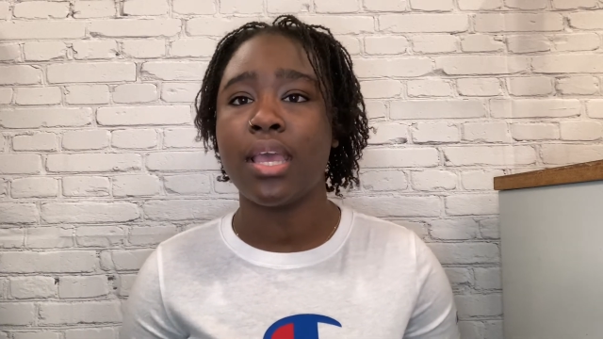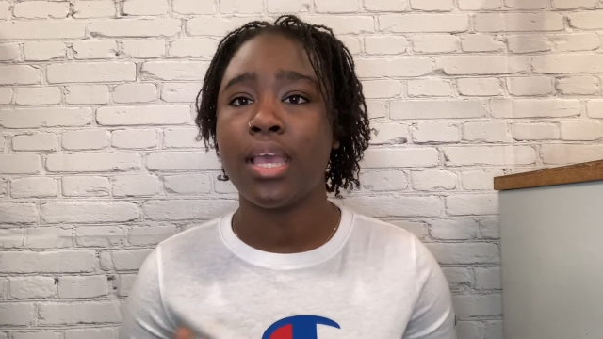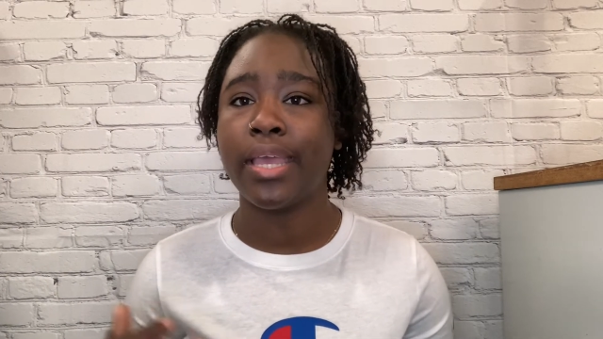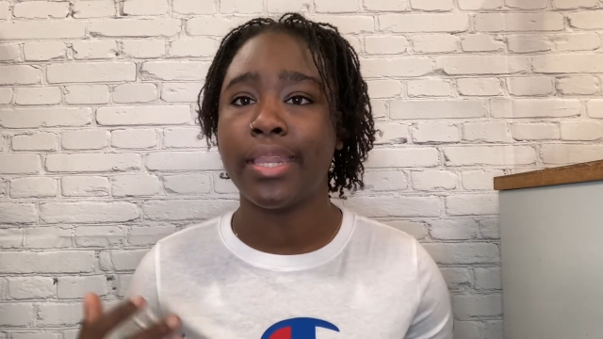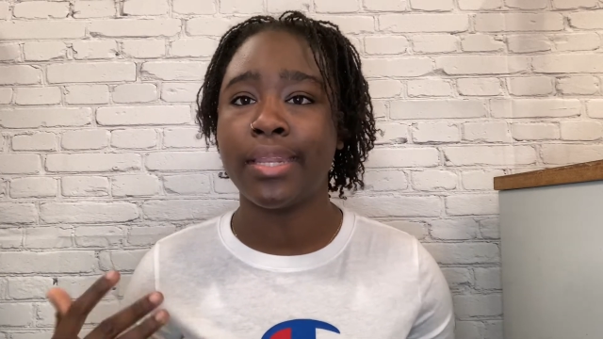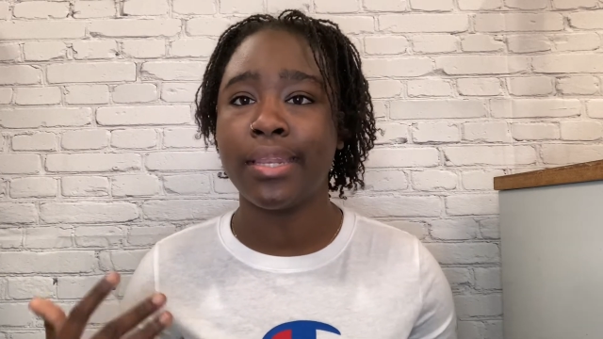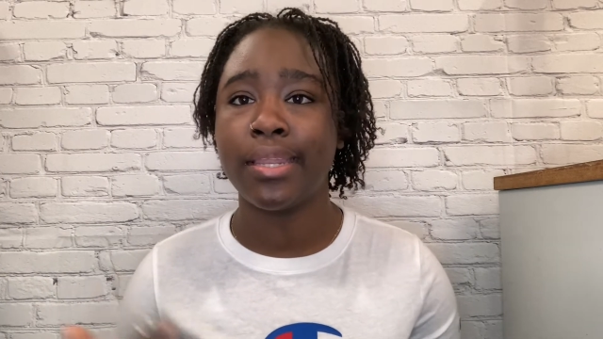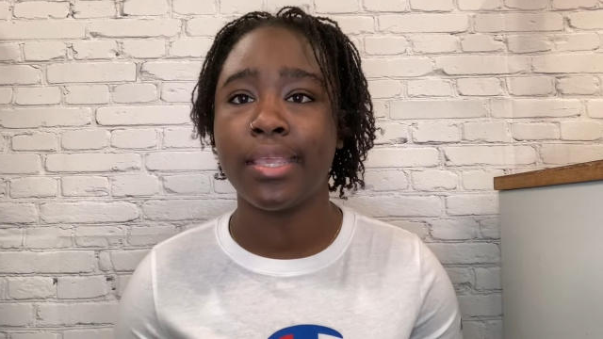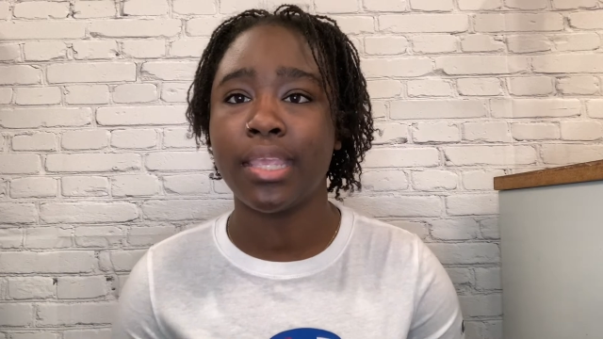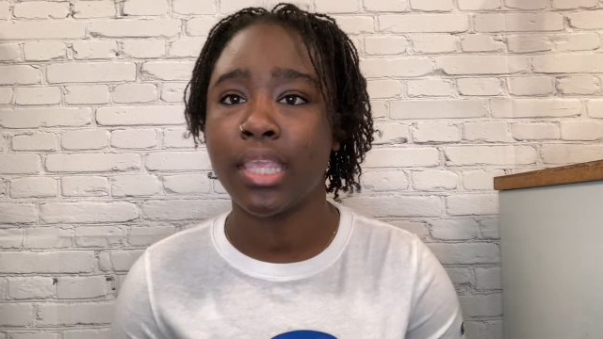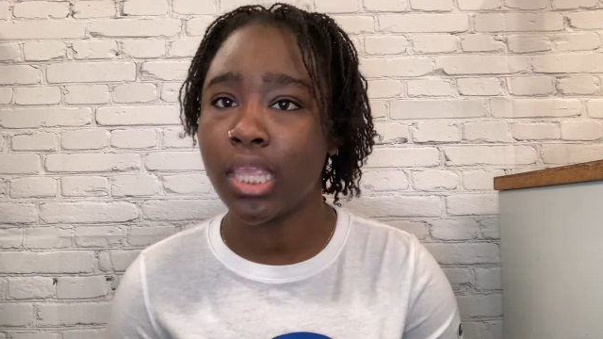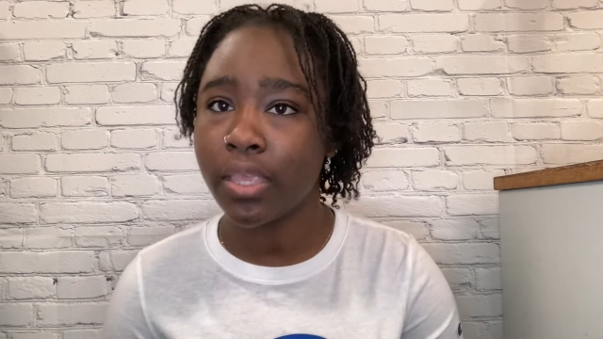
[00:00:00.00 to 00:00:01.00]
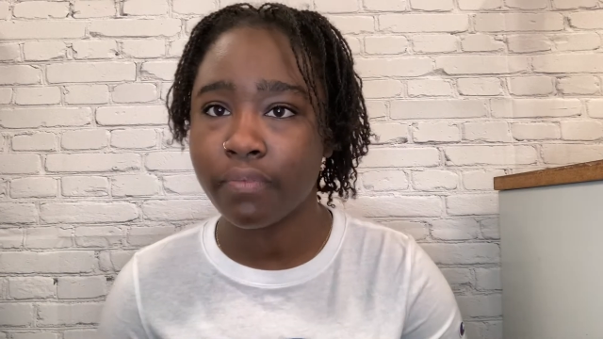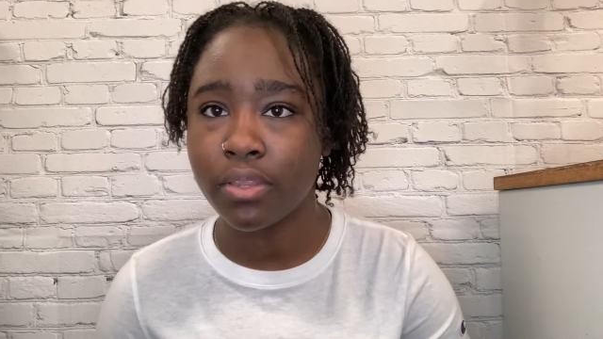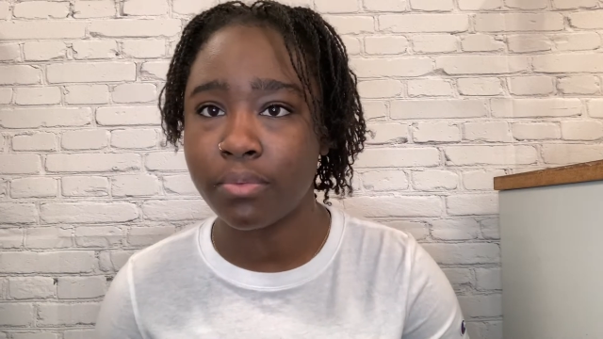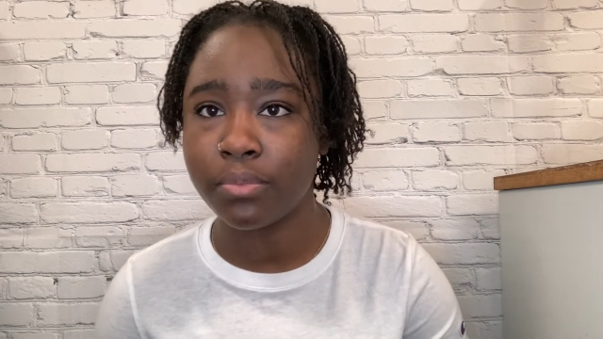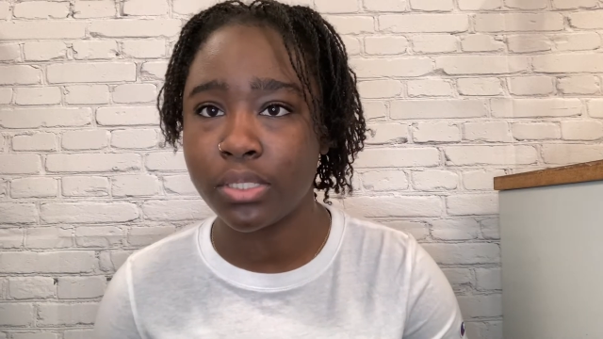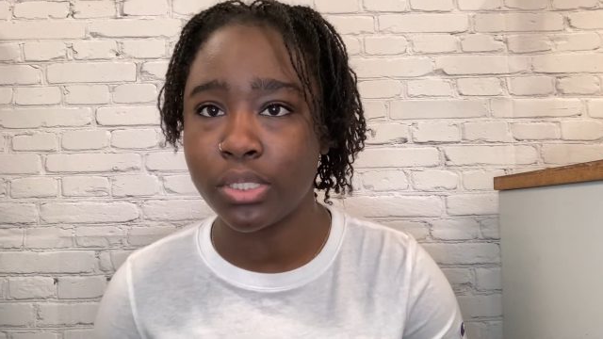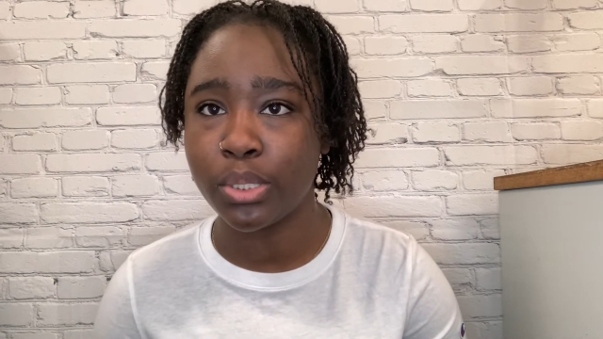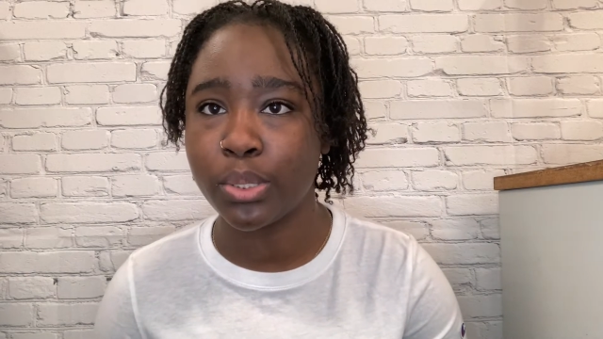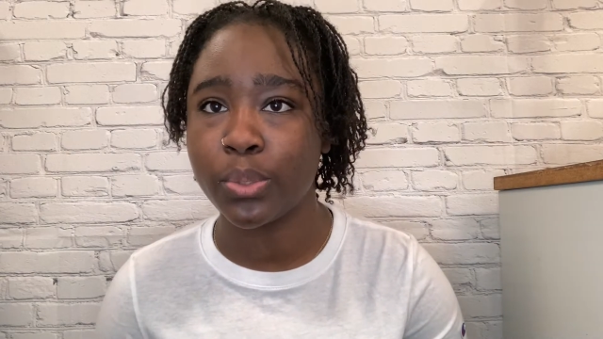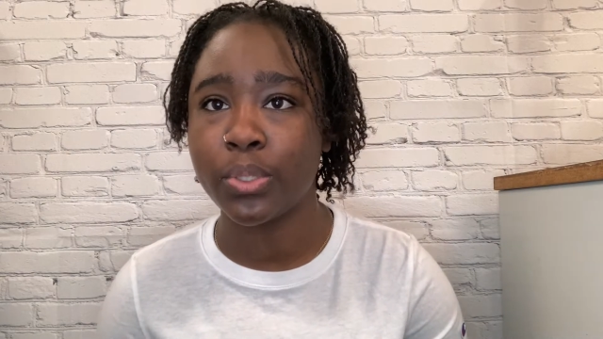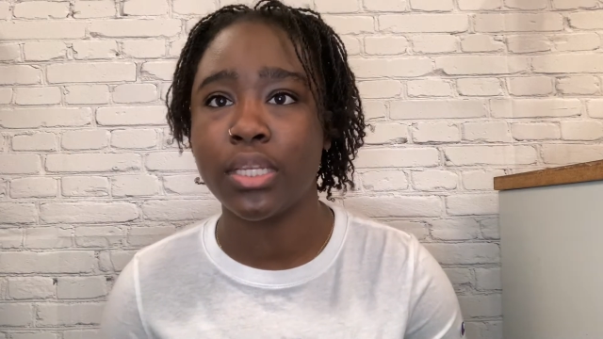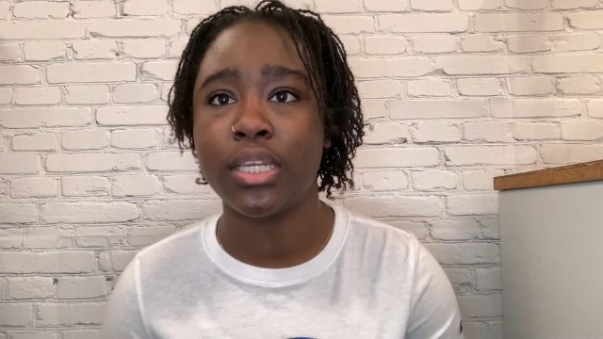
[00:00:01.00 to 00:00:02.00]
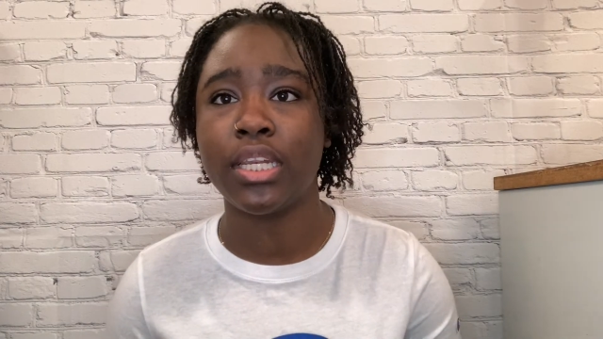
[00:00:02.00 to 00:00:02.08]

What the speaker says: and give them to you.